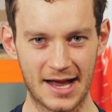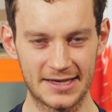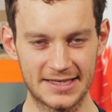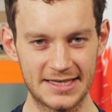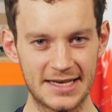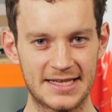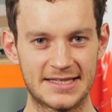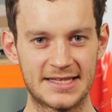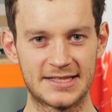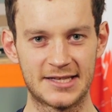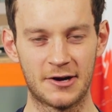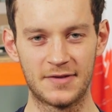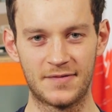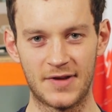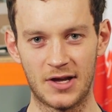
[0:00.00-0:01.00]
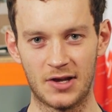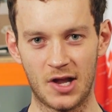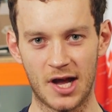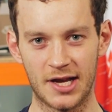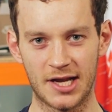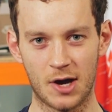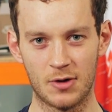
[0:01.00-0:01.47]
I didn't necessarily feel
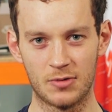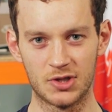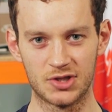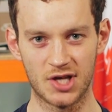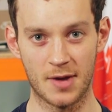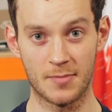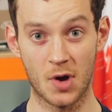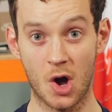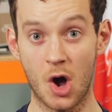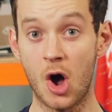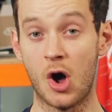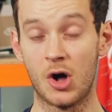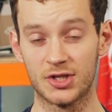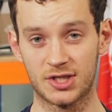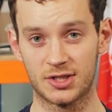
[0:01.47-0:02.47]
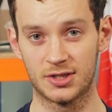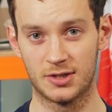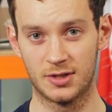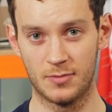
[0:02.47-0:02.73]
like I was hot,